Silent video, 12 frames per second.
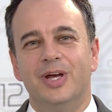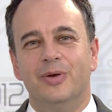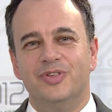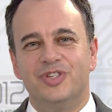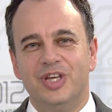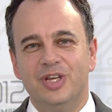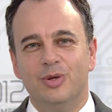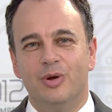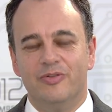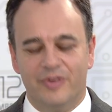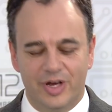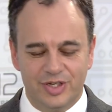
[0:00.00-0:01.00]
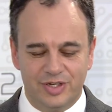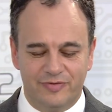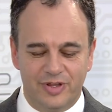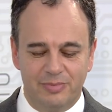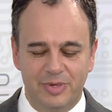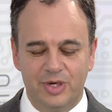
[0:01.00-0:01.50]
who is Senior Advisor
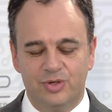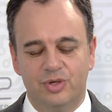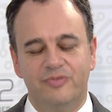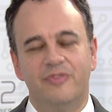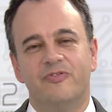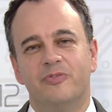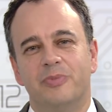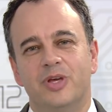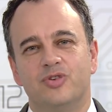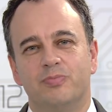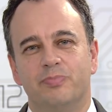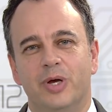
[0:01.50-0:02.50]
for the Ministry of Information,